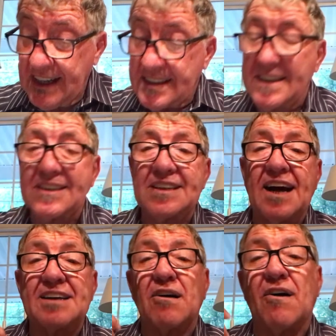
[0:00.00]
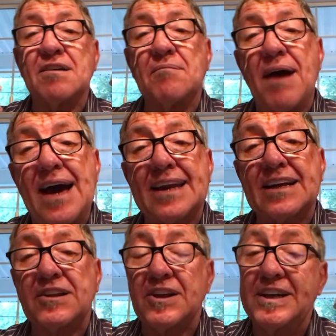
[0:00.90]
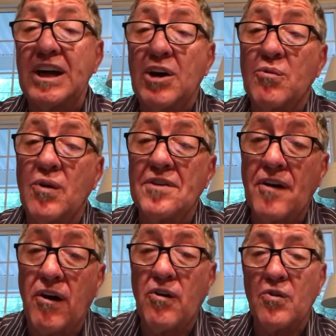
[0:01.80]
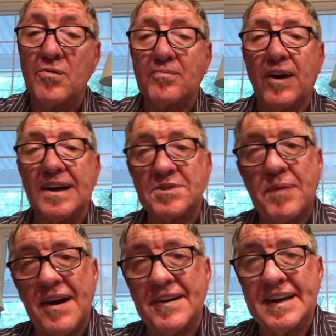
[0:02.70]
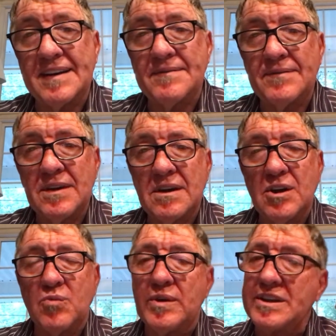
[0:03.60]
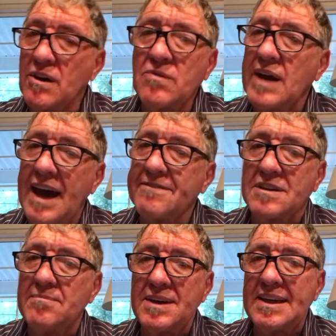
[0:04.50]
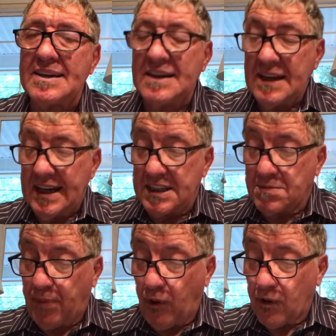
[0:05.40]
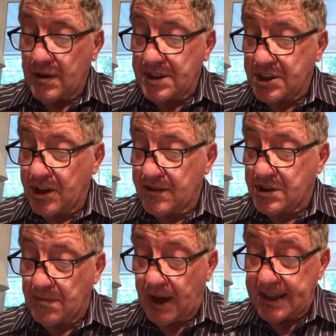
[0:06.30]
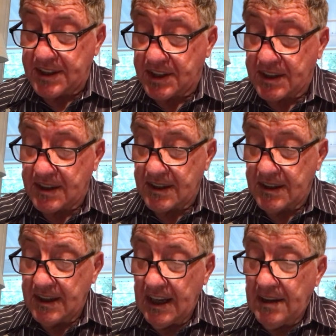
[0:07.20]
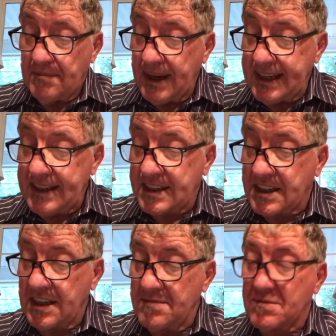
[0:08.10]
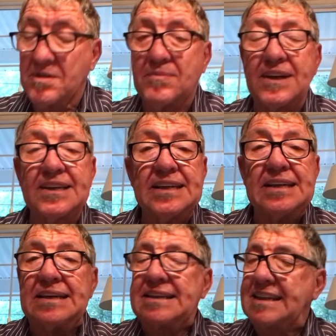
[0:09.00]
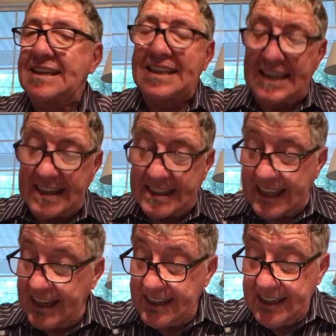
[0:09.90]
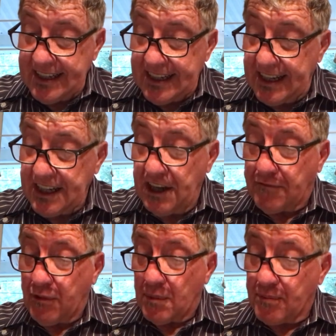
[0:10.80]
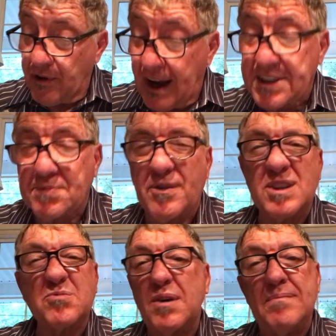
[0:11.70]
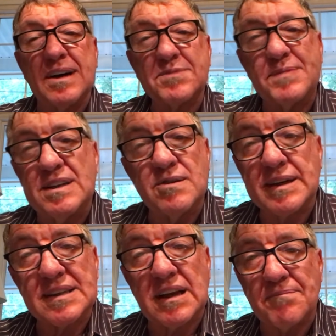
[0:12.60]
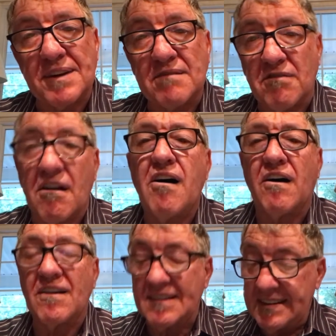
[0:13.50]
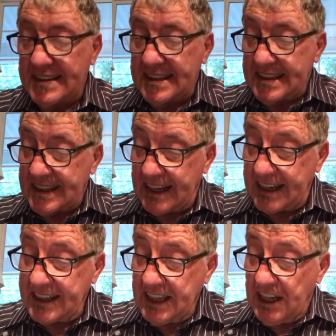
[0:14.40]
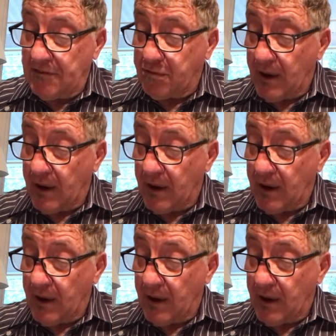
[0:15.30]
does not automatically withhold prosperity. We don't have to be as poor as church mice. Many seem to think that if we're prosperous, we must be doing something wrong. If we're